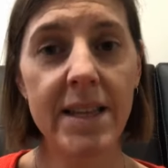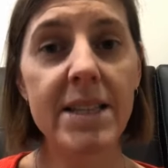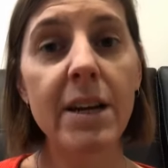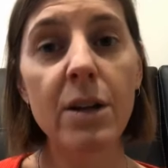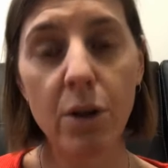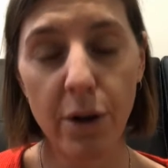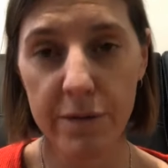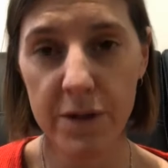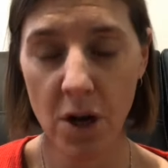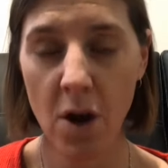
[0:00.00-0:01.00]
They take a lot
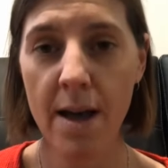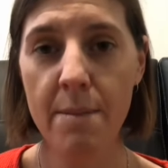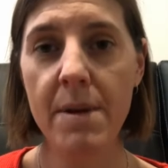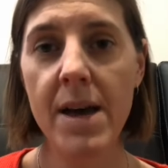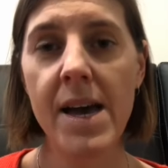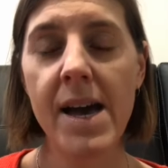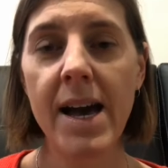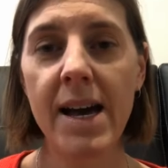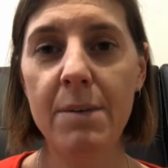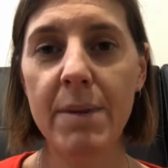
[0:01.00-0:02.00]
of time,
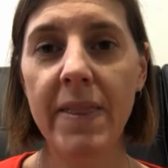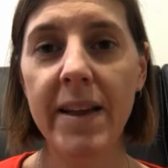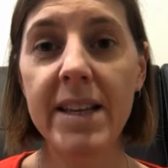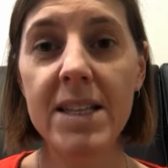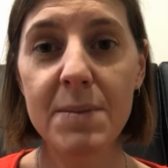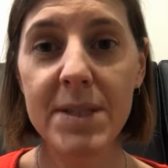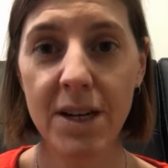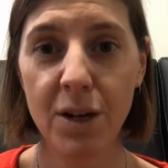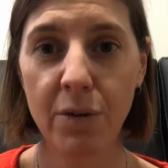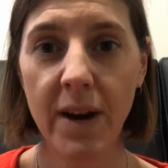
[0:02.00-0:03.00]
and they need to be
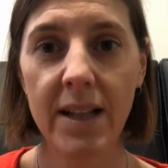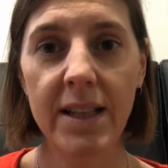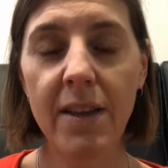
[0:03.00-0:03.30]
done correctly.